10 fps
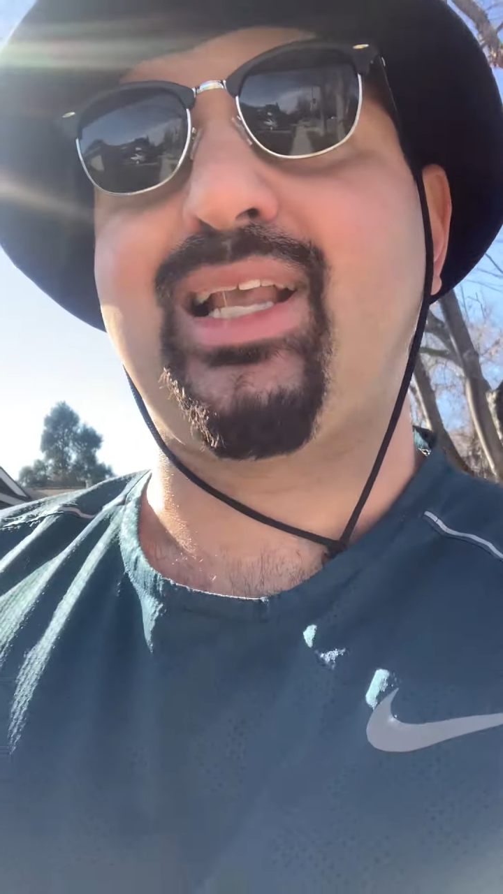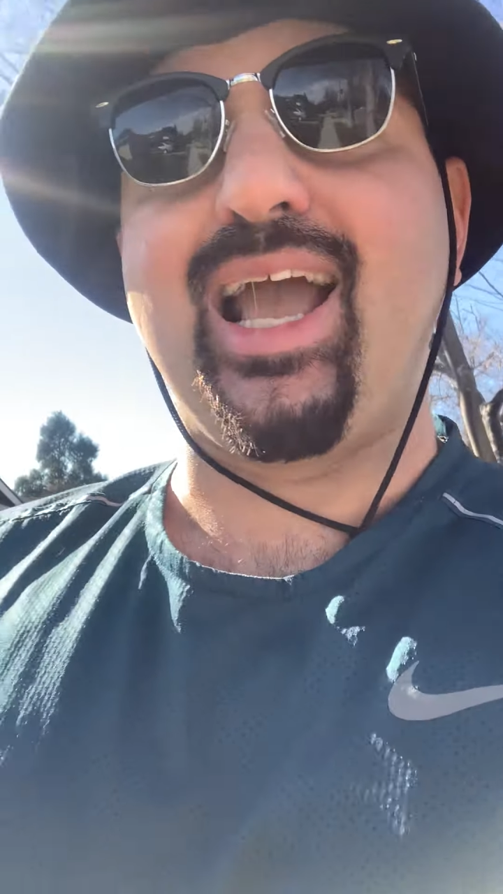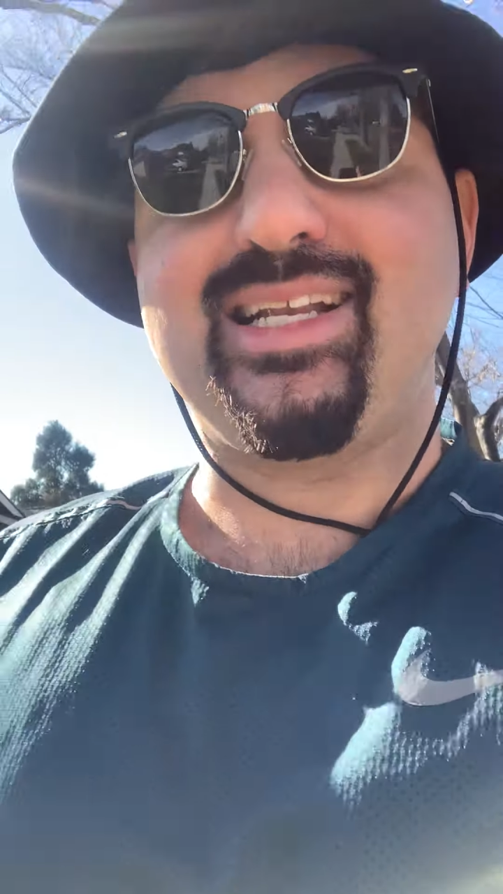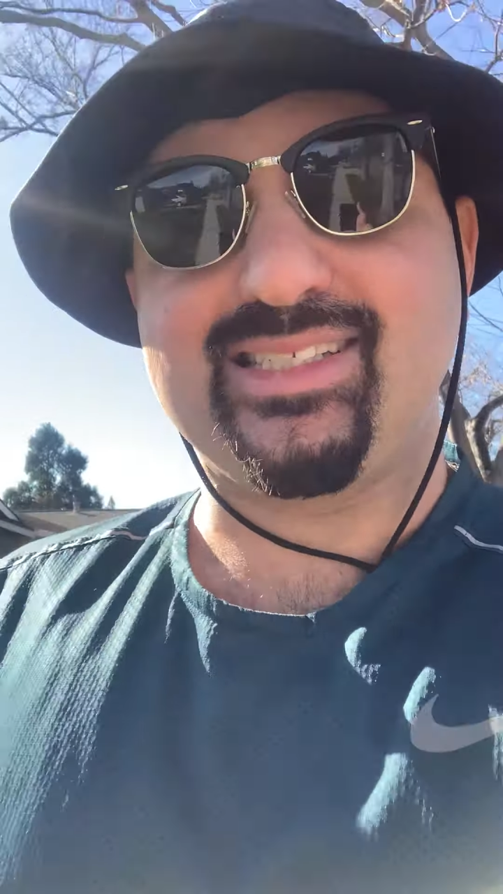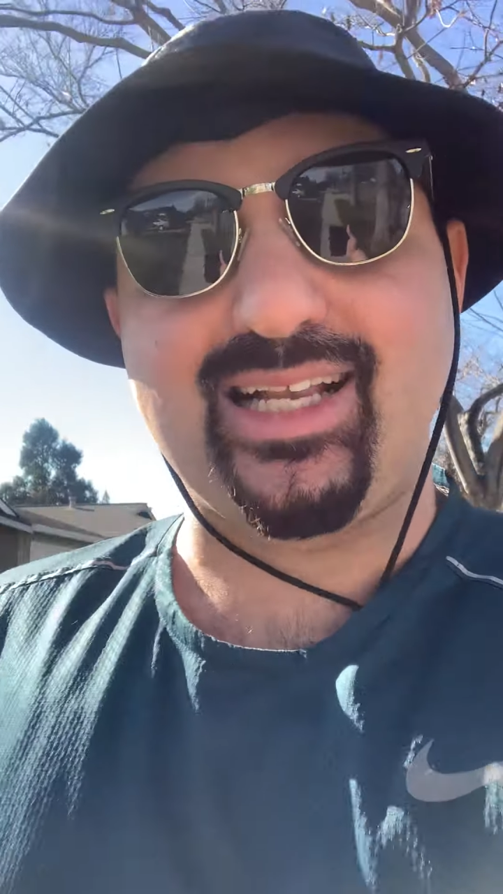
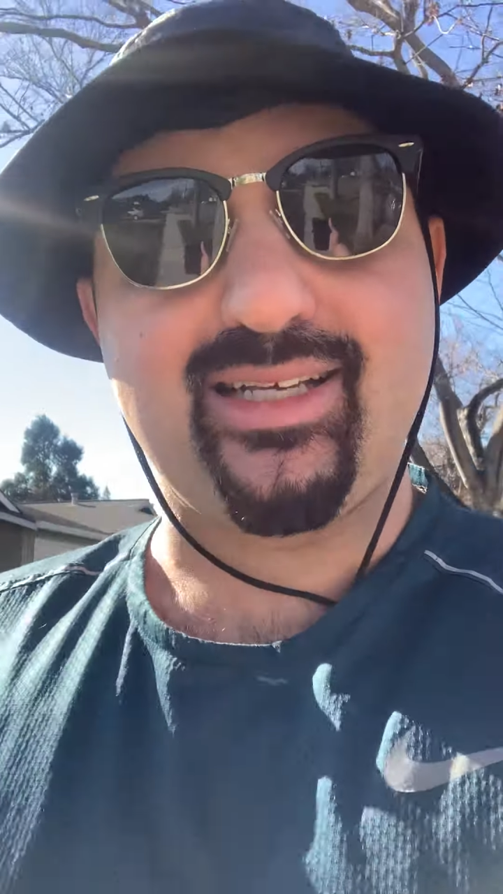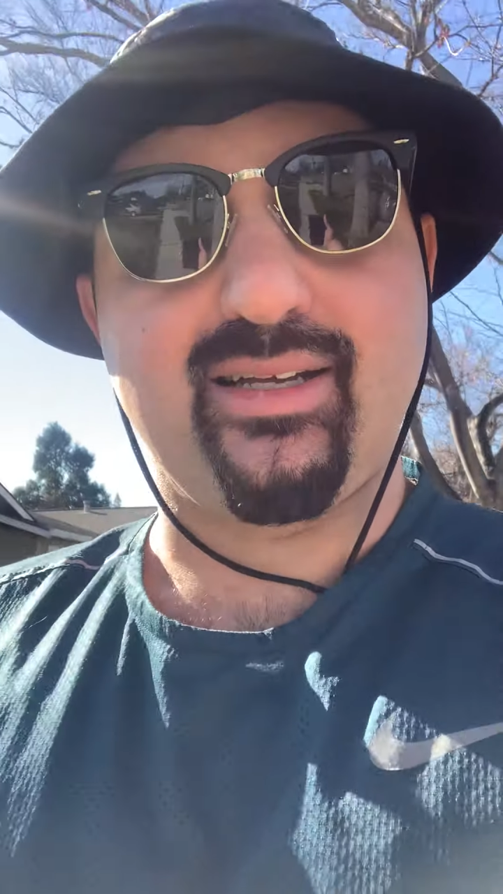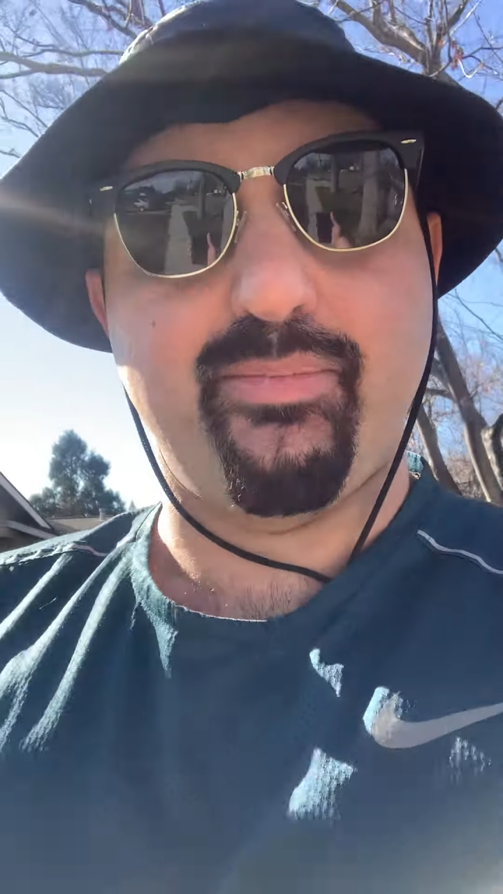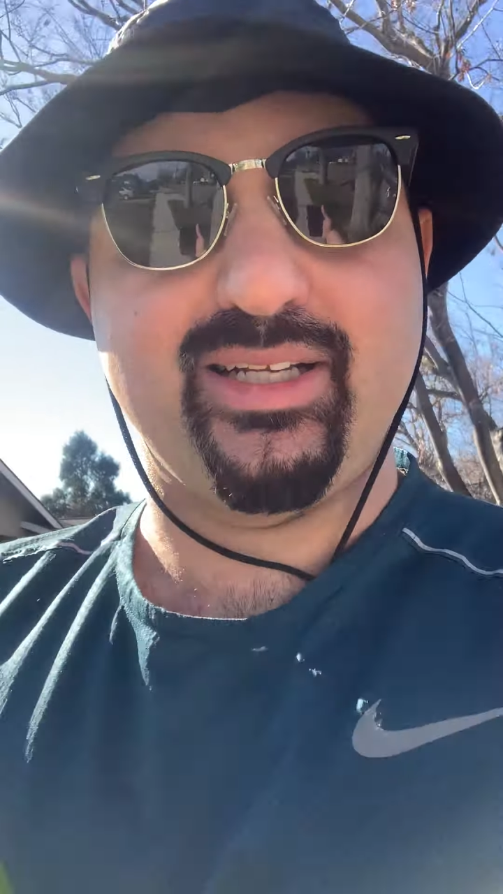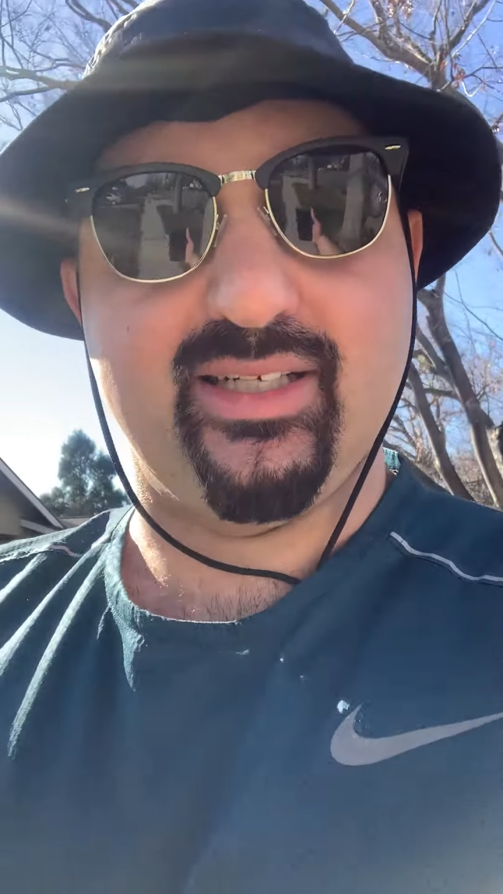a dissenting
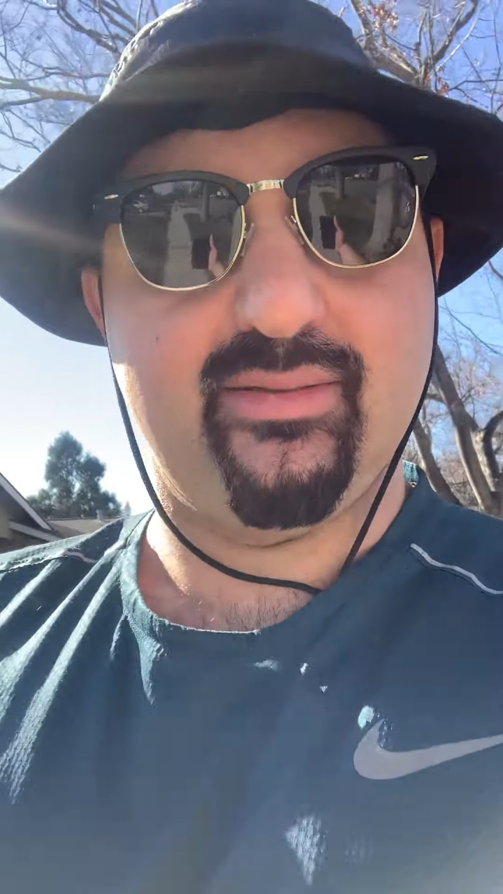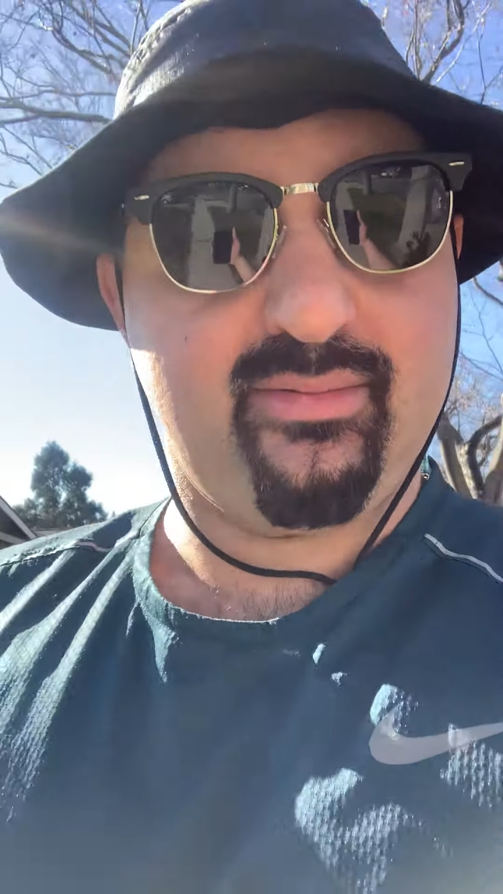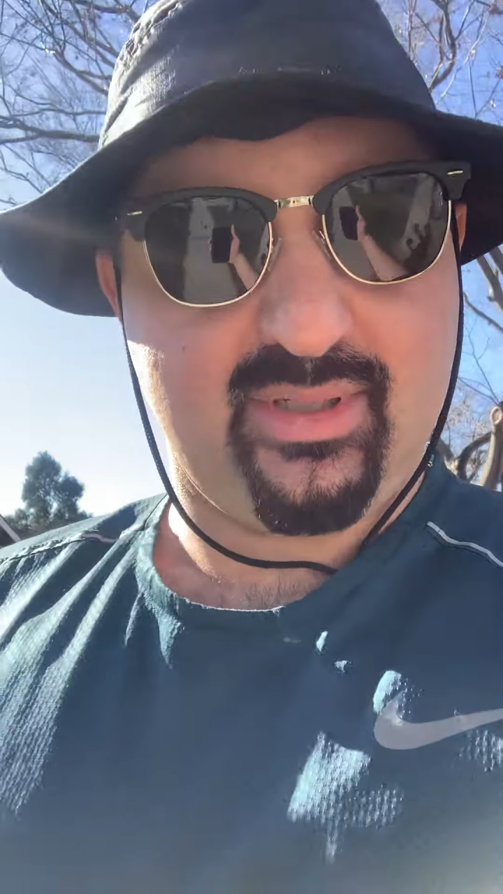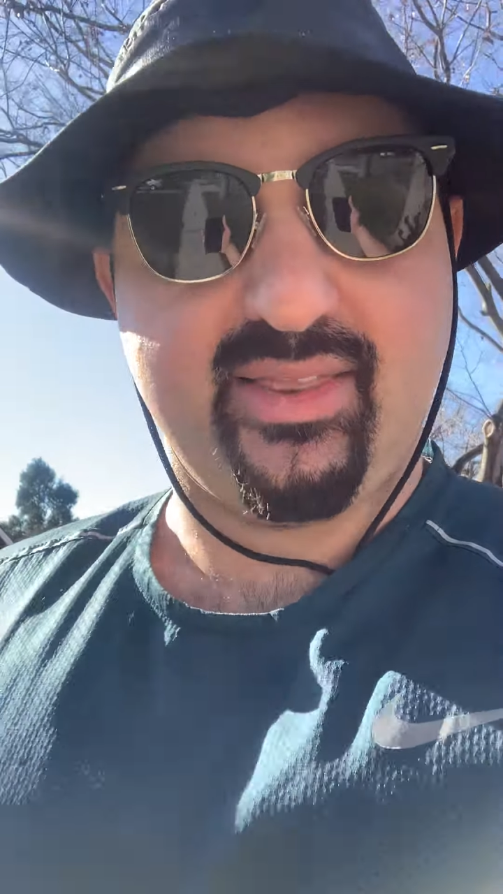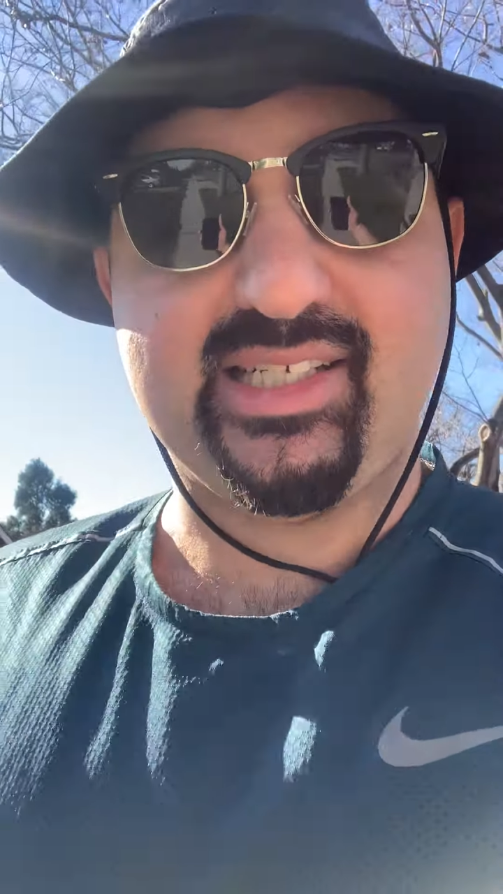opinion,
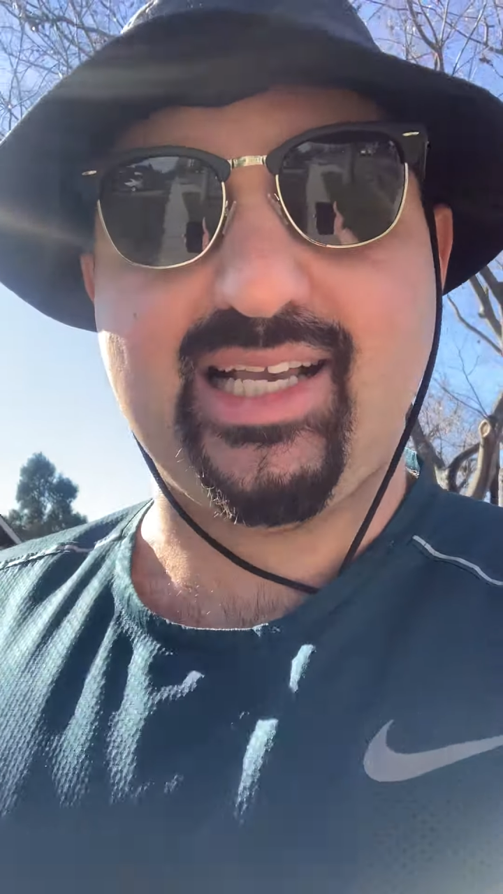in this